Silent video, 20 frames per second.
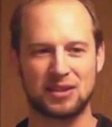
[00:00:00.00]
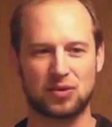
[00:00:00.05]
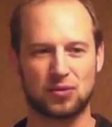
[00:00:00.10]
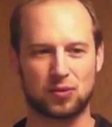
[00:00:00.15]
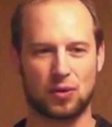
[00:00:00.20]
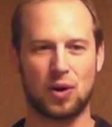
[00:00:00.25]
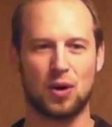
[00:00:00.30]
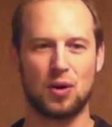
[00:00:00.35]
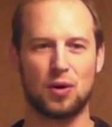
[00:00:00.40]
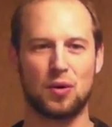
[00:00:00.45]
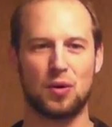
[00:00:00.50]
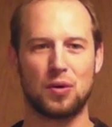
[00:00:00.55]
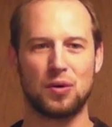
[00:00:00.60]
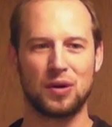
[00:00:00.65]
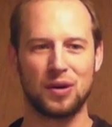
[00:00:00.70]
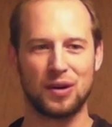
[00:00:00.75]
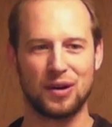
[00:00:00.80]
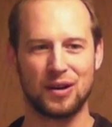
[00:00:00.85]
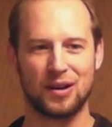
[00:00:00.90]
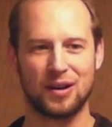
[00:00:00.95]
grow.
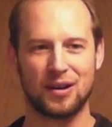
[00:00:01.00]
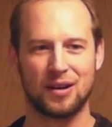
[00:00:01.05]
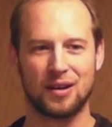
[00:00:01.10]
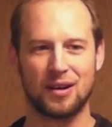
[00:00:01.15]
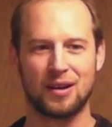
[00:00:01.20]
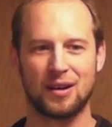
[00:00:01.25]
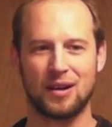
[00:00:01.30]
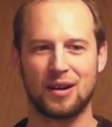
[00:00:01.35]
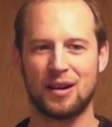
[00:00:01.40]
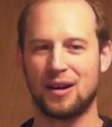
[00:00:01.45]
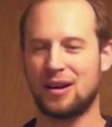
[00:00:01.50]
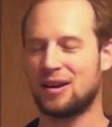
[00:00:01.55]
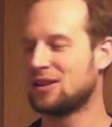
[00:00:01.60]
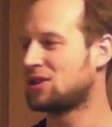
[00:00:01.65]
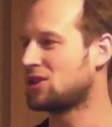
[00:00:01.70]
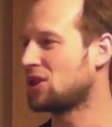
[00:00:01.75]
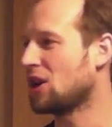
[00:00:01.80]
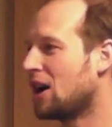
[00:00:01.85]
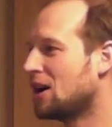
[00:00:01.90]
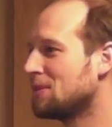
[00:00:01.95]

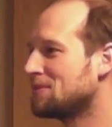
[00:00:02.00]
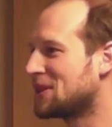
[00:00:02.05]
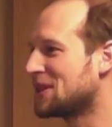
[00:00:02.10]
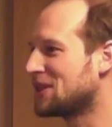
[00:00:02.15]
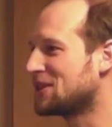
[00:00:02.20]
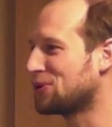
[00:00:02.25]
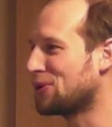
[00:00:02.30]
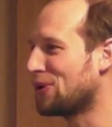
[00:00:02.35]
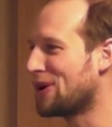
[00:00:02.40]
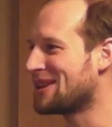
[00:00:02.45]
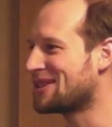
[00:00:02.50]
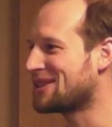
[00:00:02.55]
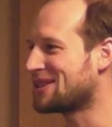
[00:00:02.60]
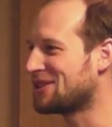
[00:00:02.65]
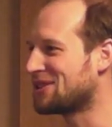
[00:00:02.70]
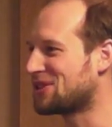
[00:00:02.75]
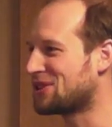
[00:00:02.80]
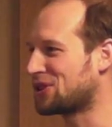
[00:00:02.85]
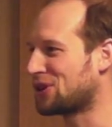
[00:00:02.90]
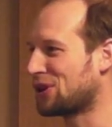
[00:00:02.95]
Job
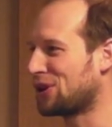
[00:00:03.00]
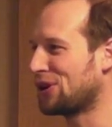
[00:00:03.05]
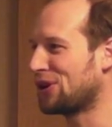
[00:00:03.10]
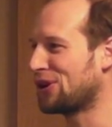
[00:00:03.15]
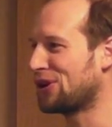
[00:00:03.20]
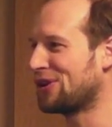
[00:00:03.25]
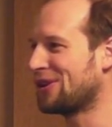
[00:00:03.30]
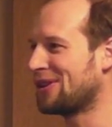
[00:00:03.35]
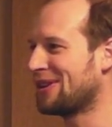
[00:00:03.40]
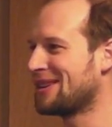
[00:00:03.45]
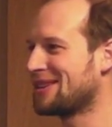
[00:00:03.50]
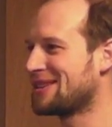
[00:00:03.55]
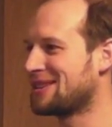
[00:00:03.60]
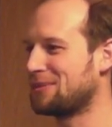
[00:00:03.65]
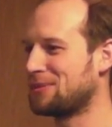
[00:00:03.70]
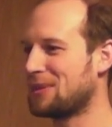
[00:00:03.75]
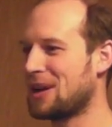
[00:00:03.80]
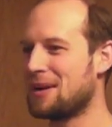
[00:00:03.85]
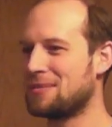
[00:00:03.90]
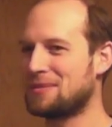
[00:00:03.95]
situations turn.
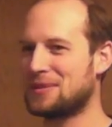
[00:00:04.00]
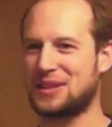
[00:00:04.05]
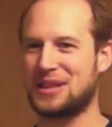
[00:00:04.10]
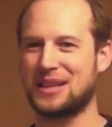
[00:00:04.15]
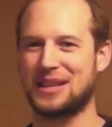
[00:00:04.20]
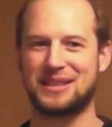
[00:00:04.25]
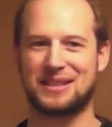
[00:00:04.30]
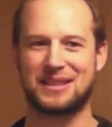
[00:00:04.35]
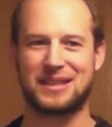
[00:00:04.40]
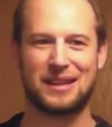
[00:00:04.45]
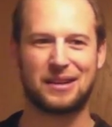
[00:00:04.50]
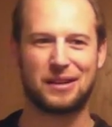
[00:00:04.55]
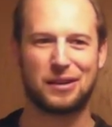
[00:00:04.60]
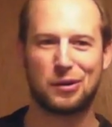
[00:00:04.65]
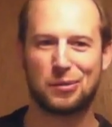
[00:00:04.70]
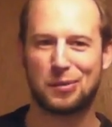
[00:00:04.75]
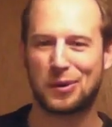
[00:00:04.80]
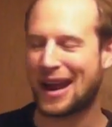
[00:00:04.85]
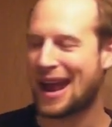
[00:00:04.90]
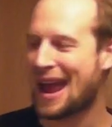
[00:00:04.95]
Sometimes things get a little bit